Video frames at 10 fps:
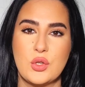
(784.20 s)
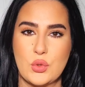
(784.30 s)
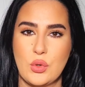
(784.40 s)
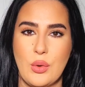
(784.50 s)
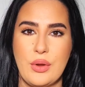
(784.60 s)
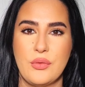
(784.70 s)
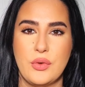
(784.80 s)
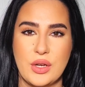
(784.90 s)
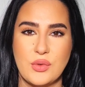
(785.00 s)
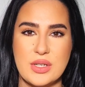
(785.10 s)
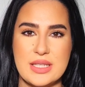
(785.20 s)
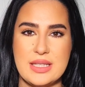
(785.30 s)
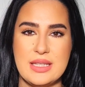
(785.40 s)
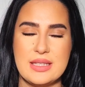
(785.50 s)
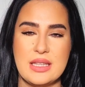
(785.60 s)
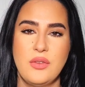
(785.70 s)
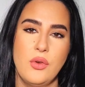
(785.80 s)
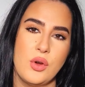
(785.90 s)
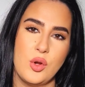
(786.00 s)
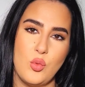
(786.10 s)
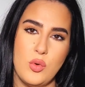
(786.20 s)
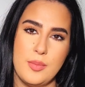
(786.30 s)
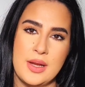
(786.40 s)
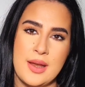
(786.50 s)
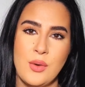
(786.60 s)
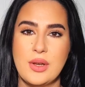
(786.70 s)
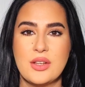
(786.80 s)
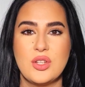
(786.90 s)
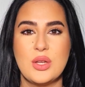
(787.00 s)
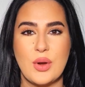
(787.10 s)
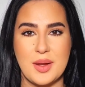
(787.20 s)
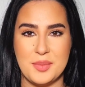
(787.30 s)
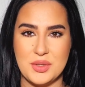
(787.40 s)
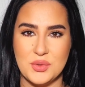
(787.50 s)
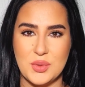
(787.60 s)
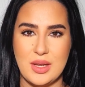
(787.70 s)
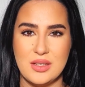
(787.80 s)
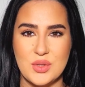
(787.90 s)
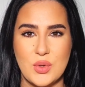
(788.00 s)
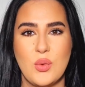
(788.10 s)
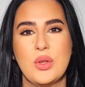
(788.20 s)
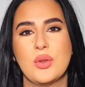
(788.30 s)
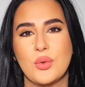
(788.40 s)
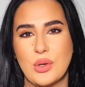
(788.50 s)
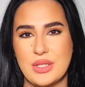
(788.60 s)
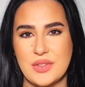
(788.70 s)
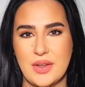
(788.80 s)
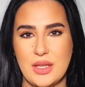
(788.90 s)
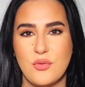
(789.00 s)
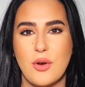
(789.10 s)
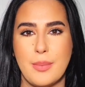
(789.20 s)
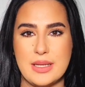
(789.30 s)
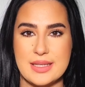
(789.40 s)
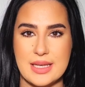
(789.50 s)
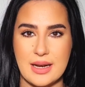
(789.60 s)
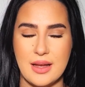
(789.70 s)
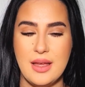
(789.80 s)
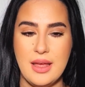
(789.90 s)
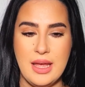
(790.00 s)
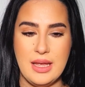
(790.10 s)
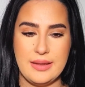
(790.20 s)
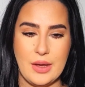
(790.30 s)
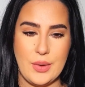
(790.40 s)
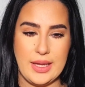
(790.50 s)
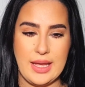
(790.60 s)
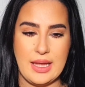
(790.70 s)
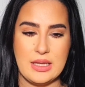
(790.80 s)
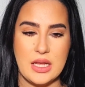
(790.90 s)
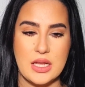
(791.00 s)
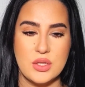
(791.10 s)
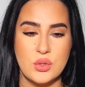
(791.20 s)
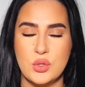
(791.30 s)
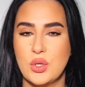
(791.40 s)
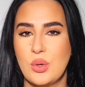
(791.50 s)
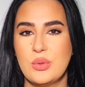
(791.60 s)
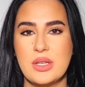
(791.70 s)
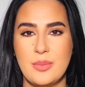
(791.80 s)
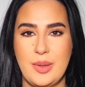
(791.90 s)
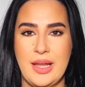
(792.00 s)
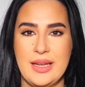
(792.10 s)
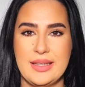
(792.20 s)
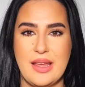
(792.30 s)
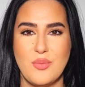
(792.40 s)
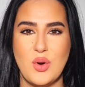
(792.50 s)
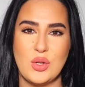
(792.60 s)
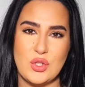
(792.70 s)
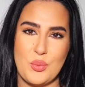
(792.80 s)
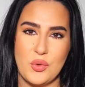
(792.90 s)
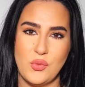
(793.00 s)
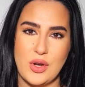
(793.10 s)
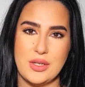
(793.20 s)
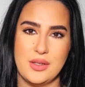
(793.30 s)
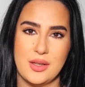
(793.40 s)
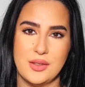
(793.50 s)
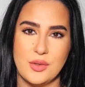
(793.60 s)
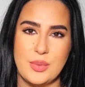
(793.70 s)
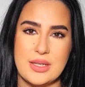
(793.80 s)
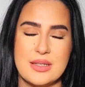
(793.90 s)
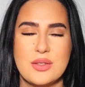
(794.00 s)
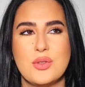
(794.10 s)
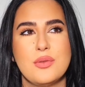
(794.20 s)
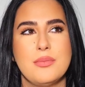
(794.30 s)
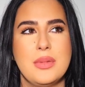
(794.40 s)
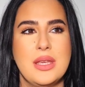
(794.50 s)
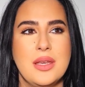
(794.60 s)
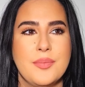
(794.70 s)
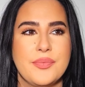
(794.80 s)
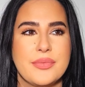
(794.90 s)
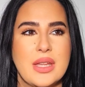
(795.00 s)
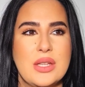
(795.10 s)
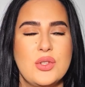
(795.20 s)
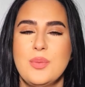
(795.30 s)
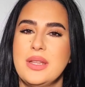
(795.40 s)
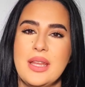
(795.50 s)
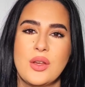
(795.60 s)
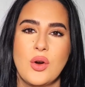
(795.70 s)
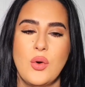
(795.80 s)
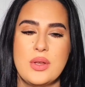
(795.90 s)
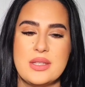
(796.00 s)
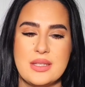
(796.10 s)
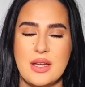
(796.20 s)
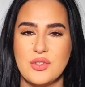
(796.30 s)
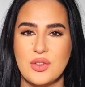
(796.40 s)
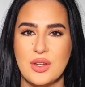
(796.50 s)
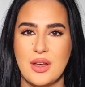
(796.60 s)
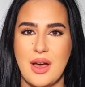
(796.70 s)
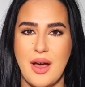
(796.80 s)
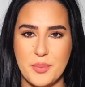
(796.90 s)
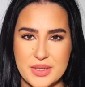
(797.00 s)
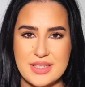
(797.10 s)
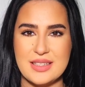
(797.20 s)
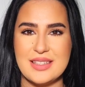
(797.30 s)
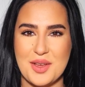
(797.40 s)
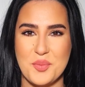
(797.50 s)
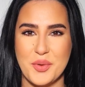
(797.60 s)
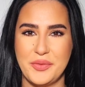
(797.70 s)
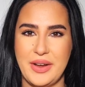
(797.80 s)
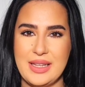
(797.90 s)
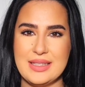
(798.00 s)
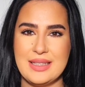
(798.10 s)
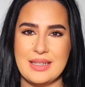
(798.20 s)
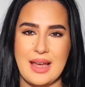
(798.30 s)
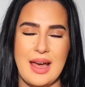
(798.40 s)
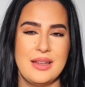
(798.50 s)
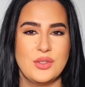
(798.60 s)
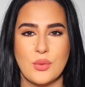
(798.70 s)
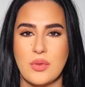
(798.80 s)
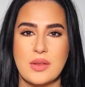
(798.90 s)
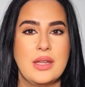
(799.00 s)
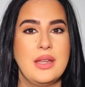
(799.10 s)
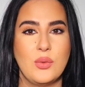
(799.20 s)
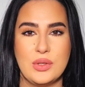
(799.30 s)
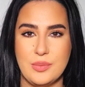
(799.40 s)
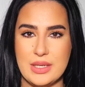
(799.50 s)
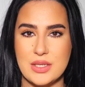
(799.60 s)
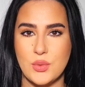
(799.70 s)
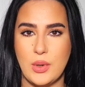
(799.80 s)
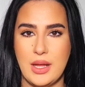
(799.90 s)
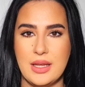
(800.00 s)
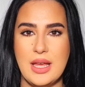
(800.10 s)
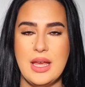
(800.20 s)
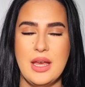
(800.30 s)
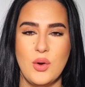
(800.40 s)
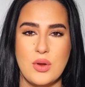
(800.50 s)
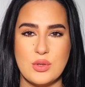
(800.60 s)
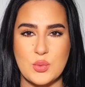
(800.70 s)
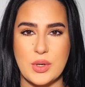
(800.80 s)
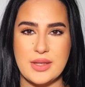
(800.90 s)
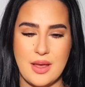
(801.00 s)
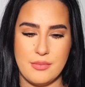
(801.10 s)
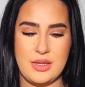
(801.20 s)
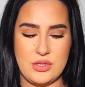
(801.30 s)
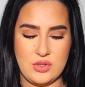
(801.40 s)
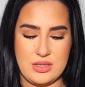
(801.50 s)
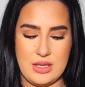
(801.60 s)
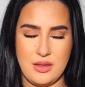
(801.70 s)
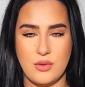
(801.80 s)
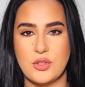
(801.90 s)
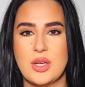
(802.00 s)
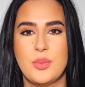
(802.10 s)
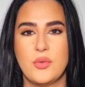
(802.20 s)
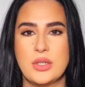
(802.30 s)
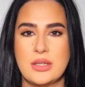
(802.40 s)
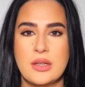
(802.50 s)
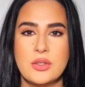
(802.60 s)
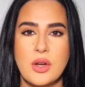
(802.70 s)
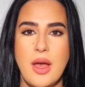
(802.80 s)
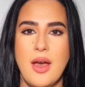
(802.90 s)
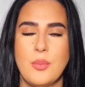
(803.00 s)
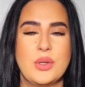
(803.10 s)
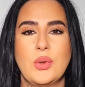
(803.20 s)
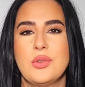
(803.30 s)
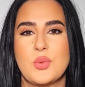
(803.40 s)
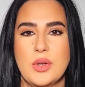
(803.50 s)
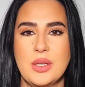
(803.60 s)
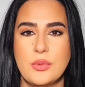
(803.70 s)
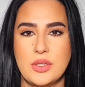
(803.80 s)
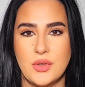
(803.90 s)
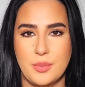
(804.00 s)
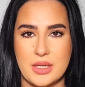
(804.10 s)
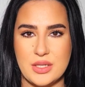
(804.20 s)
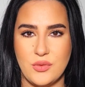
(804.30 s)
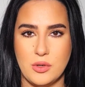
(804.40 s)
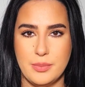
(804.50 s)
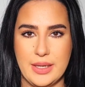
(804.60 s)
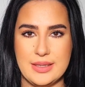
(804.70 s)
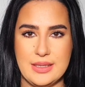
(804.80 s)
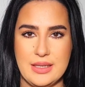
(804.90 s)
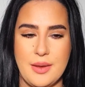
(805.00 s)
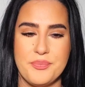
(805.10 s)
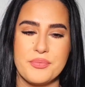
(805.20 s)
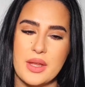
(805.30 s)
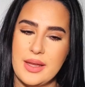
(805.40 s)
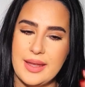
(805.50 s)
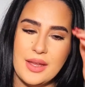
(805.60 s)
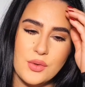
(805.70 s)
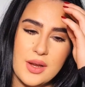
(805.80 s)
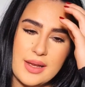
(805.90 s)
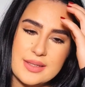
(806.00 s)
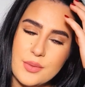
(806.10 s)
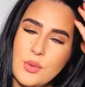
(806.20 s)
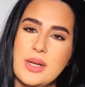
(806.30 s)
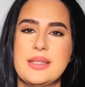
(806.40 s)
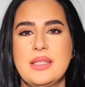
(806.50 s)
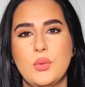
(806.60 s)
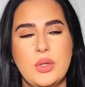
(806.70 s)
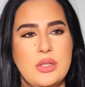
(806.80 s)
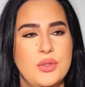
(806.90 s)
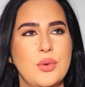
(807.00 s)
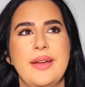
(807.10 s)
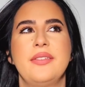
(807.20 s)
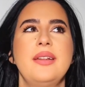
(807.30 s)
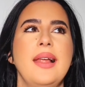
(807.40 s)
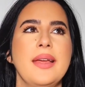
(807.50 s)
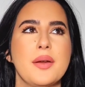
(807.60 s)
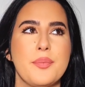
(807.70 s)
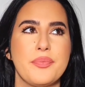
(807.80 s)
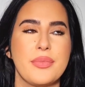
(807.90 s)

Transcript: sugary fragrances, if you're a woman, I would actually recommend you to layer this one with Roses Vanille from Mancera. Now again, don't apply them on top of one another, because to me they go in such opposite scent profiles that I don't think that they would mix well when you spray them, let's just say, on top of one another. But when you spray them on different parts of your body, again, you guys, what it will do, I feel like